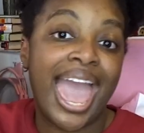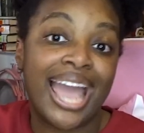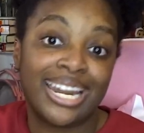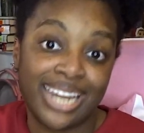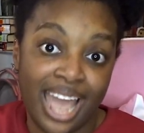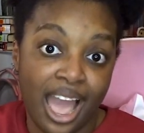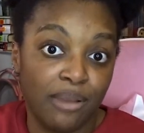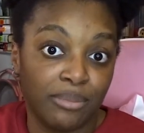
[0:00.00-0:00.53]
And
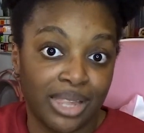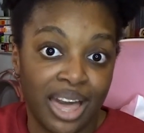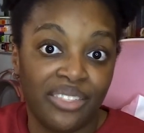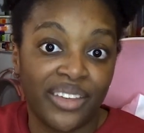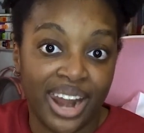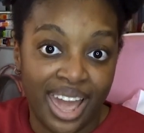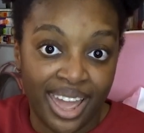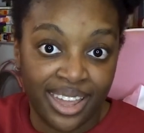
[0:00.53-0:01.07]
yeah, I'm glad
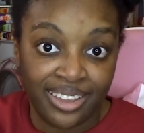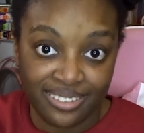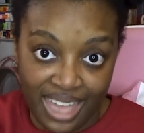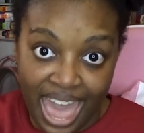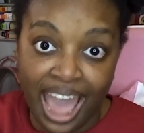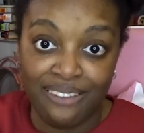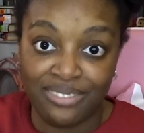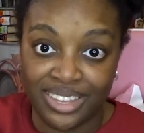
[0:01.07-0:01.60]
that I
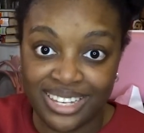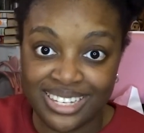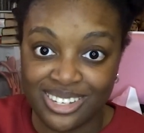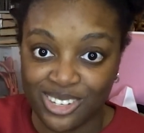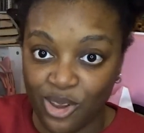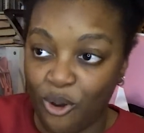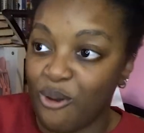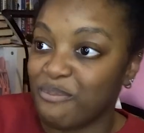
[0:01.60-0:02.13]
have
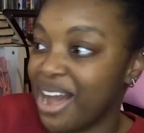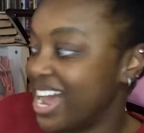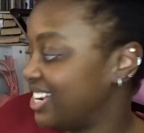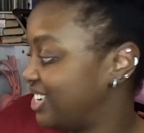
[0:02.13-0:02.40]
this on my